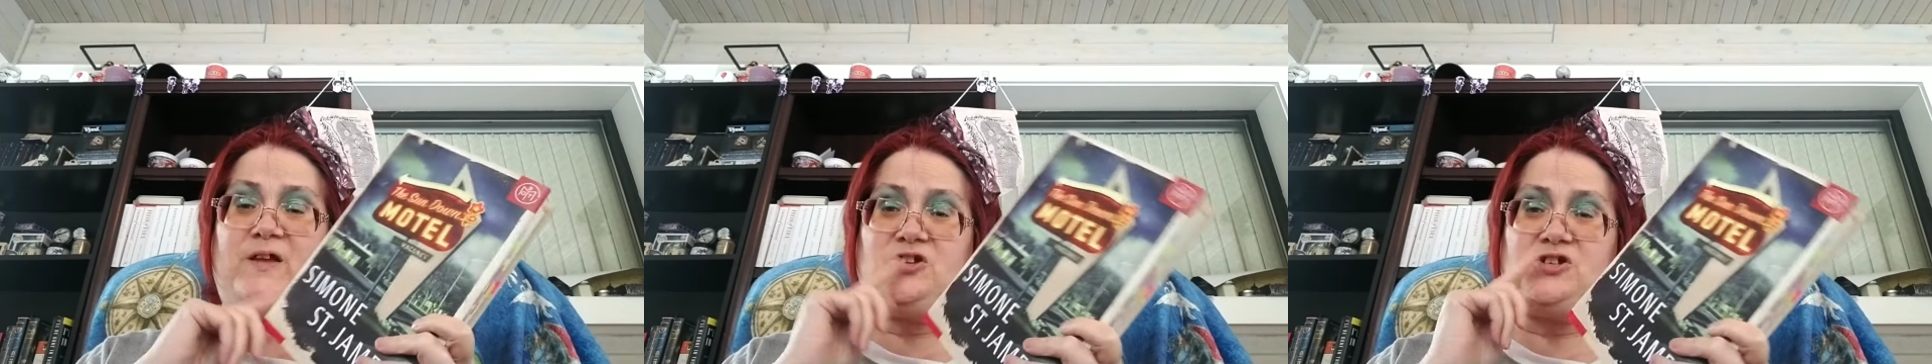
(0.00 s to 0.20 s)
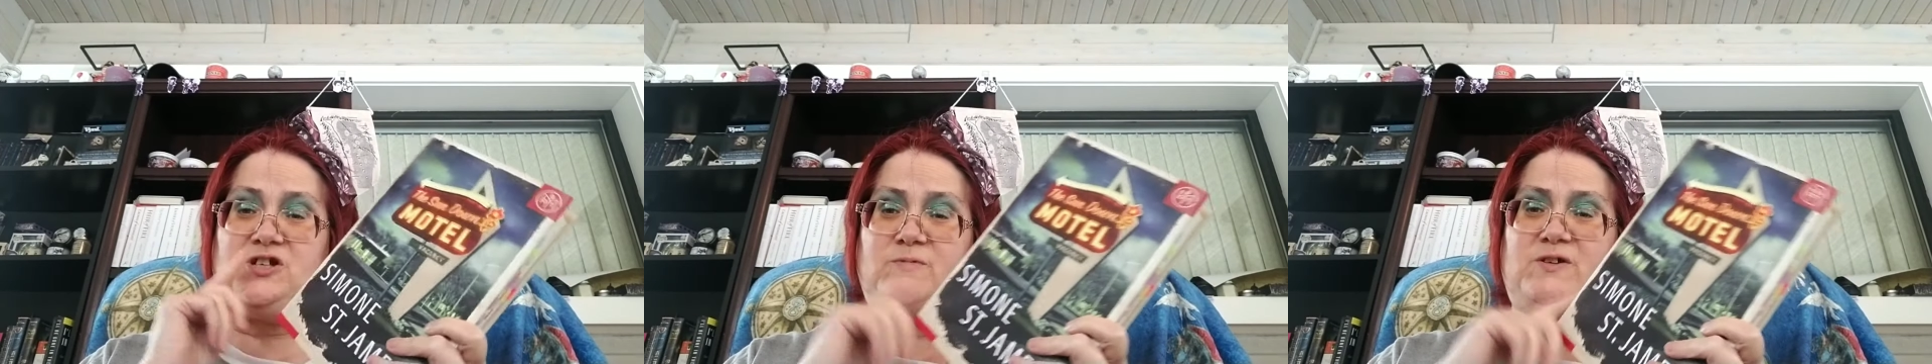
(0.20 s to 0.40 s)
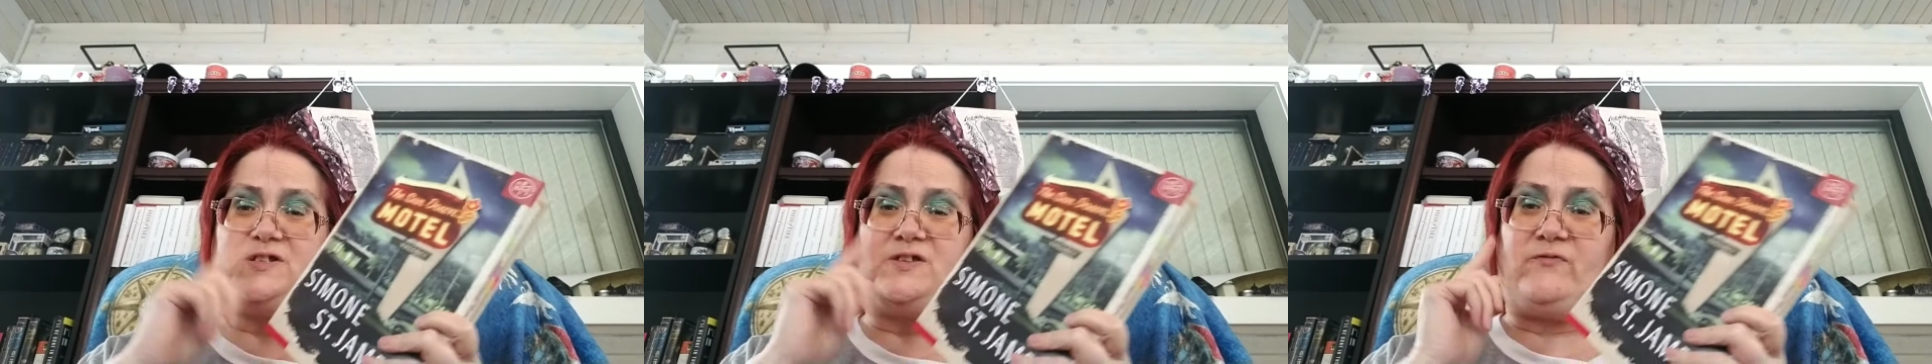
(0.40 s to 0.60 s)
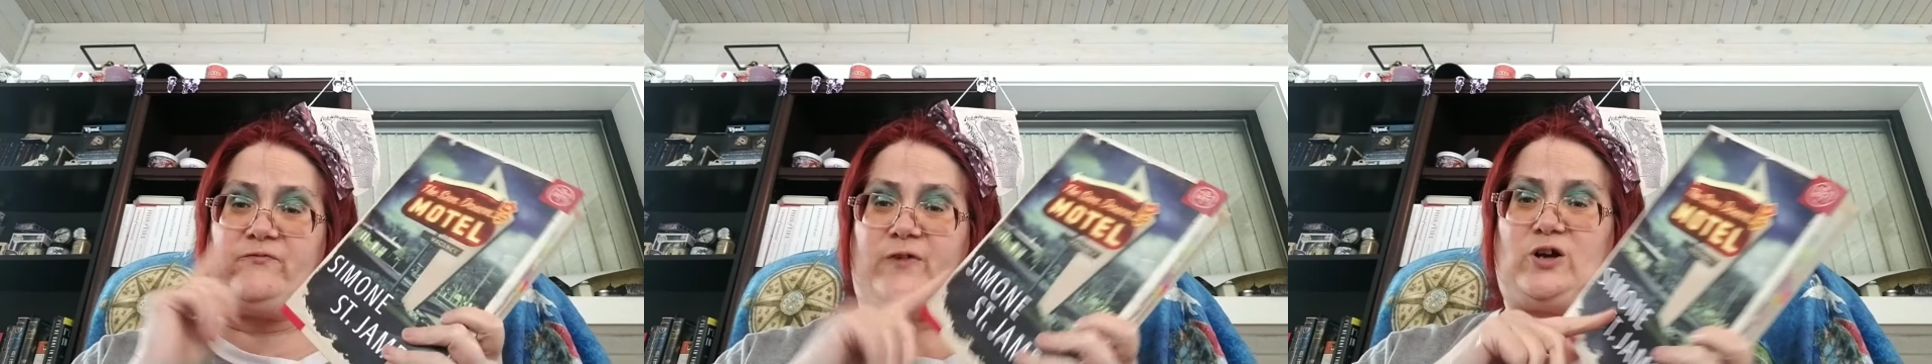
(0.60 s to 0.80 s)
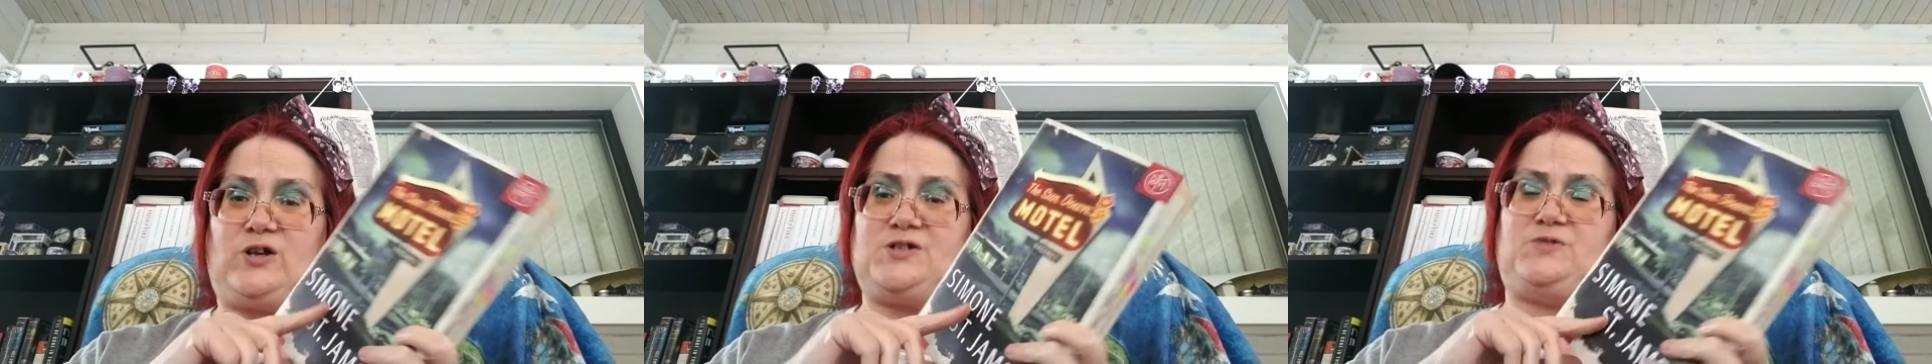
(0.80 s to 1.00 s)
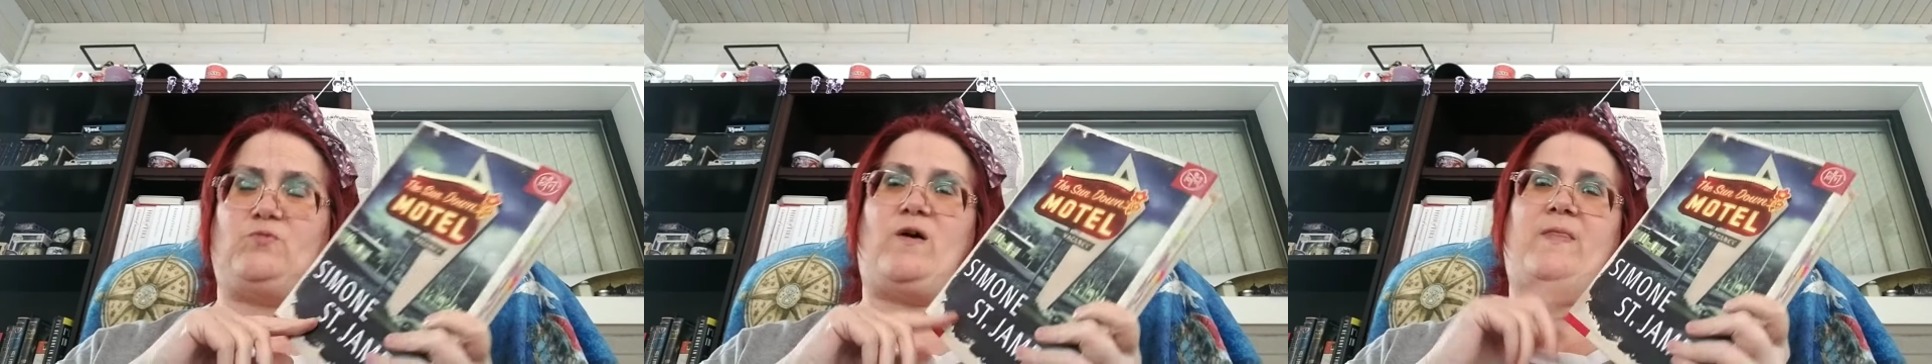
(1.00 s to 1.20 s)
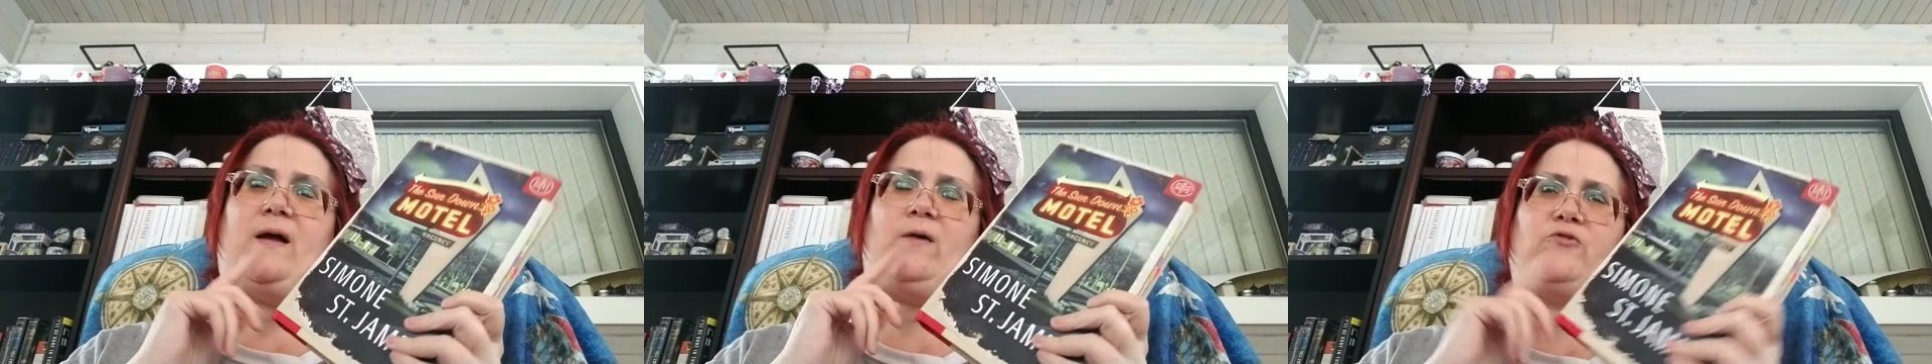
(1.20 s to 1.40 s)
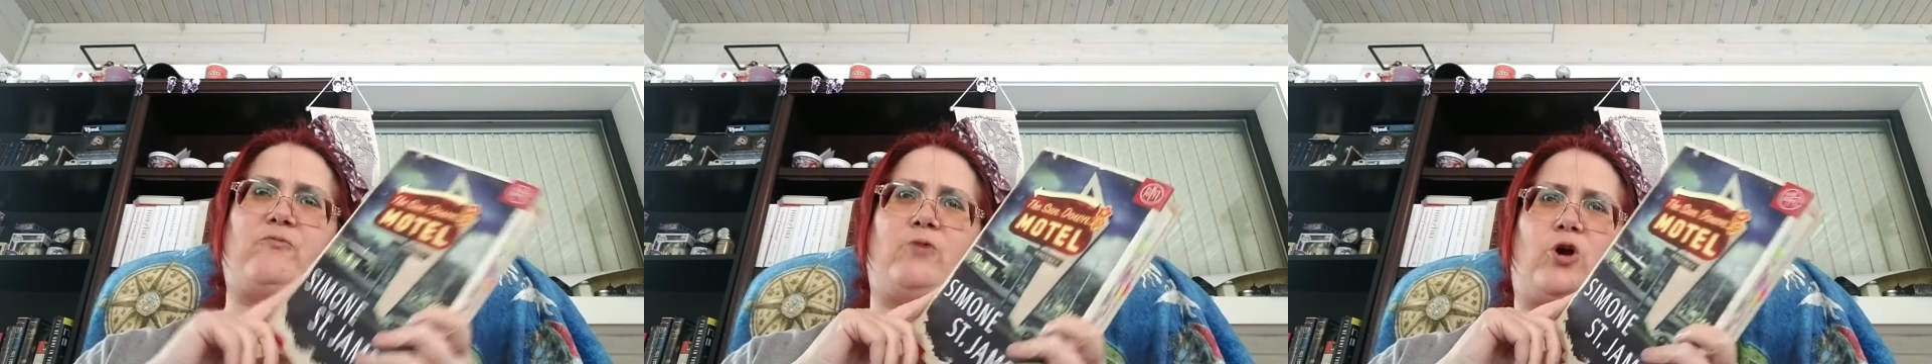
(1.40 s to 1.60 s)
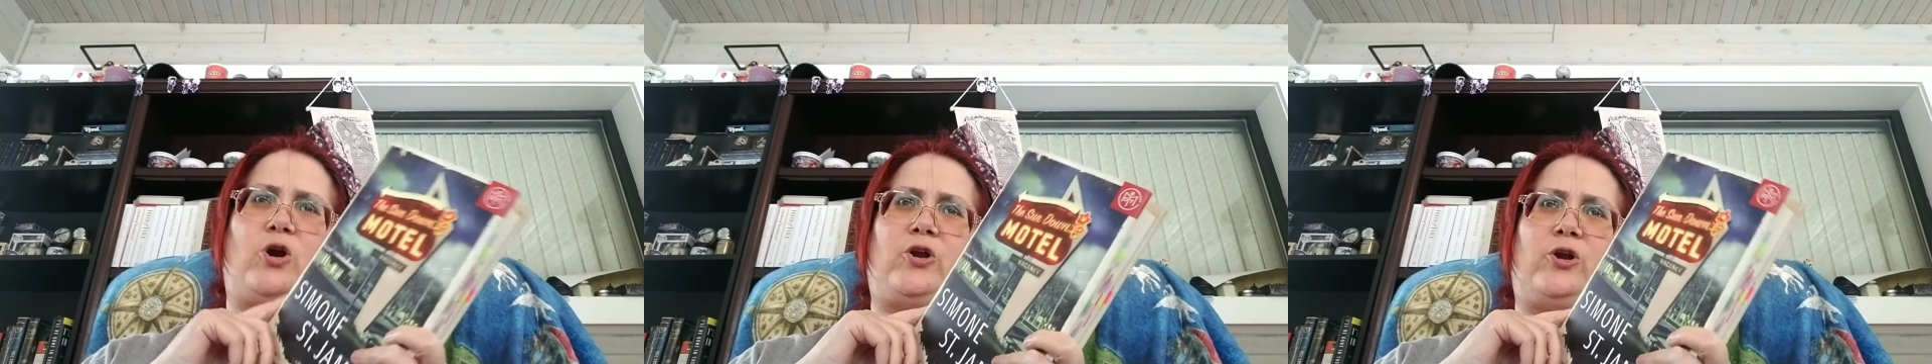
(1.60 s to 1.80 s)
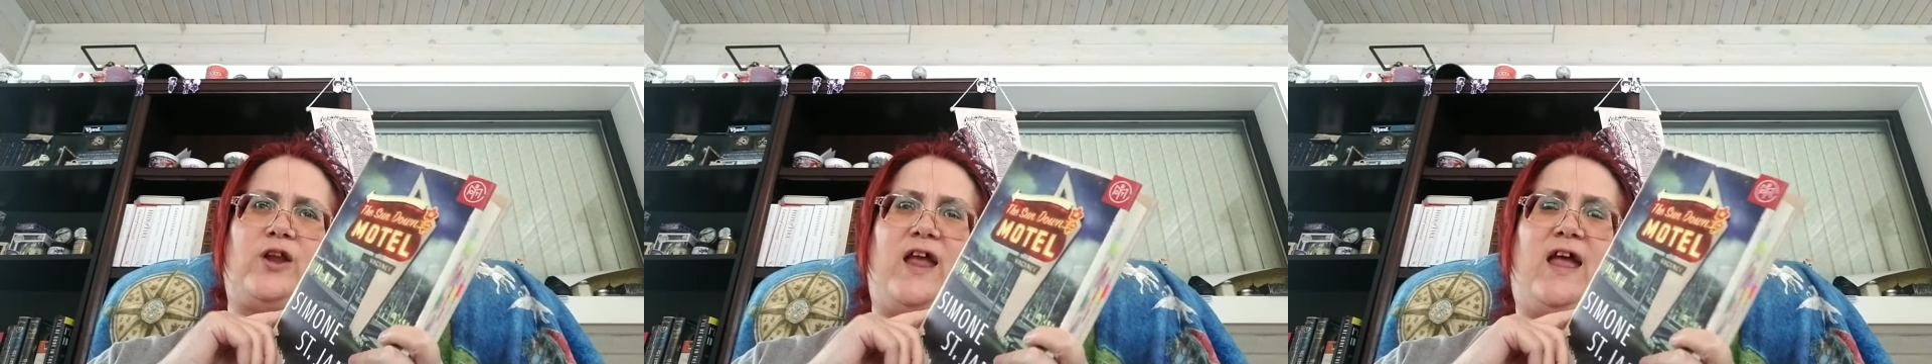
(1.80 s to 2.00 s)
She was the first one that was
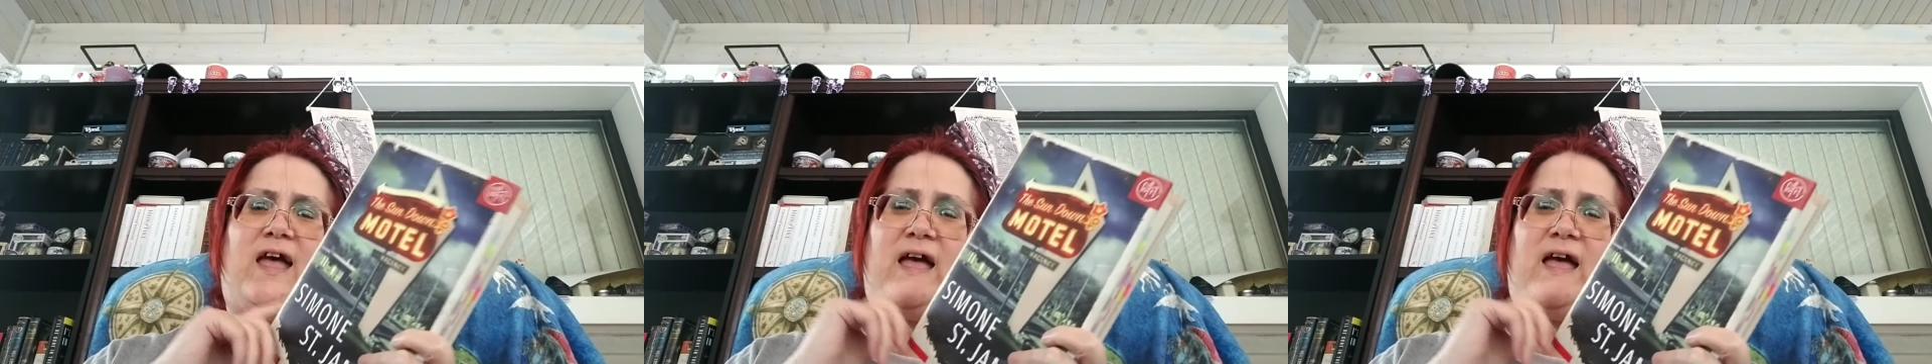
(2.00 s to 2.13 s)
murdered.